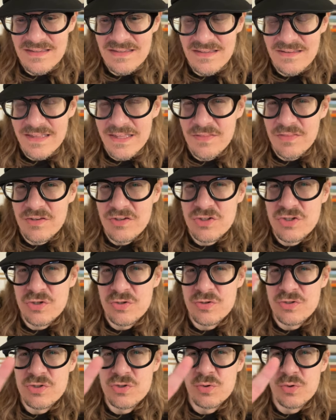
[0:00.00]
like the two
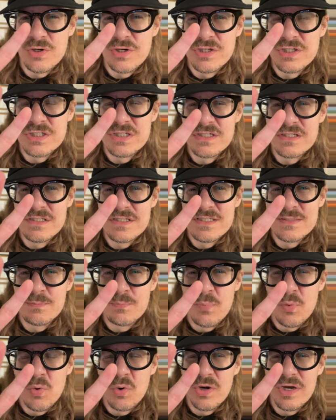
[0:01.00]
Georges,
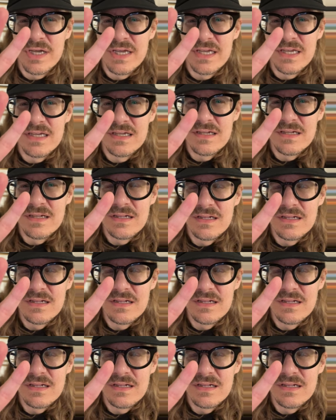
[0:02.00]
Boy